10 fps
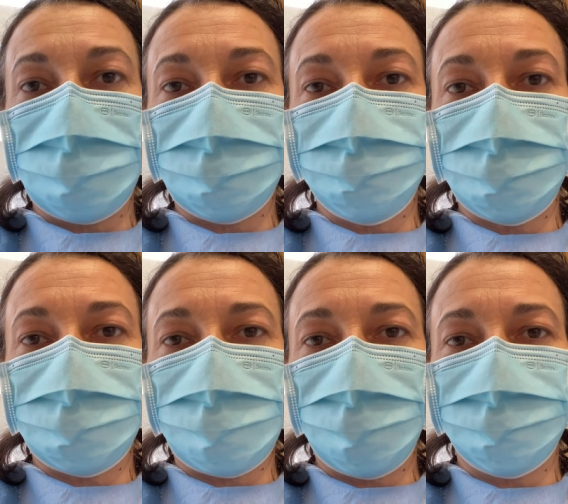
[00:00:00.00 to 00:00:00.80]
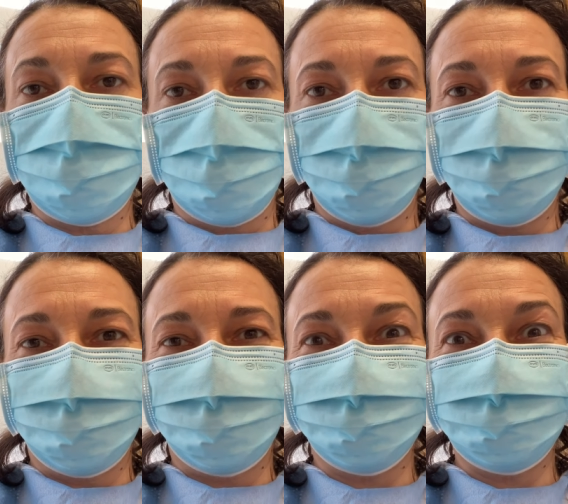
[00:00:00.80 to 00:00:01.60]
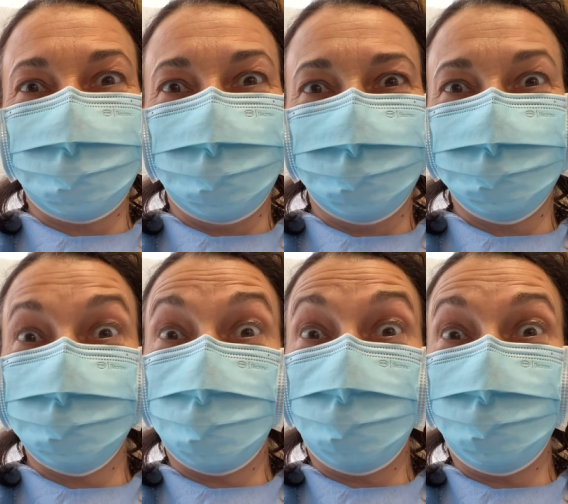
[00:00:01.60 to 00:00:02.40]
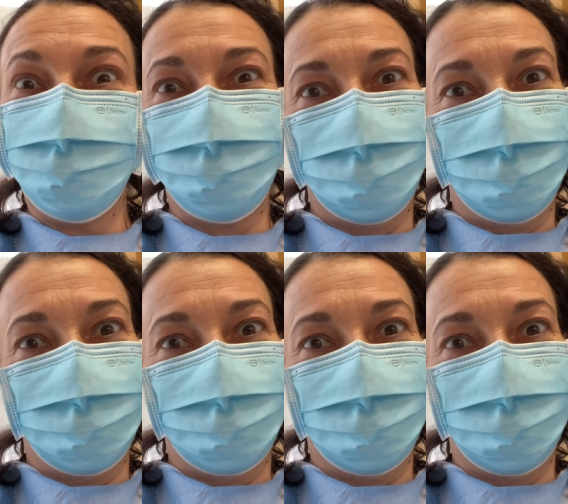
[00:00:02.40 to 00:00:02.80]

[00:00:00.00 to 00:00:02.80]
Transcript: the first procedure, the implant